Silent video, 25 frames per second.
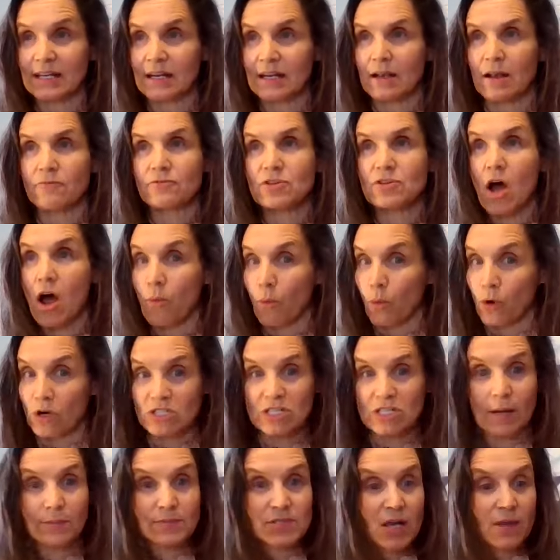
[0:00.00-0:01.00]
and I've taught
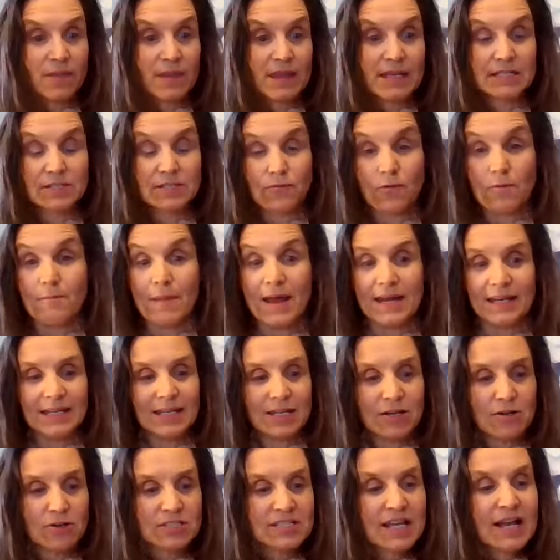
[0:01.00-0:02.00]
workshops on this for many
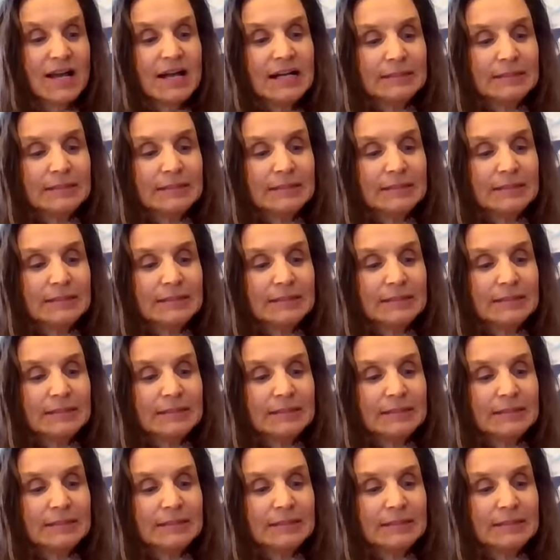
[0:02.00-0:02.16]
years.